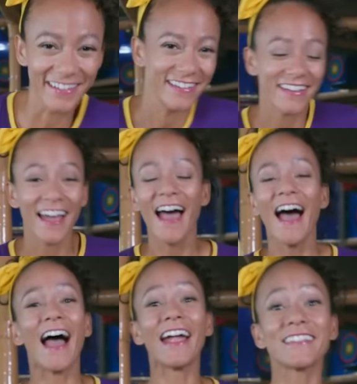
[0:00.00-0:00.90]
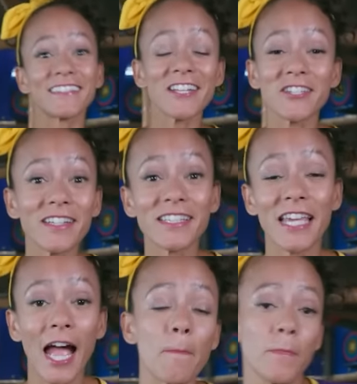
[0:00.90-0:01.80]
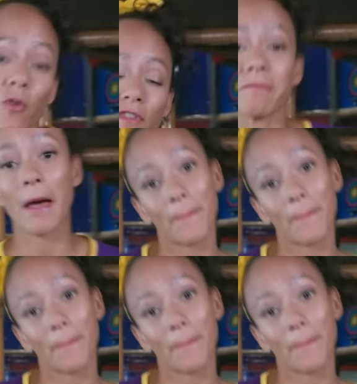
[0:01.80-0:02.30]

I had such a good time moving my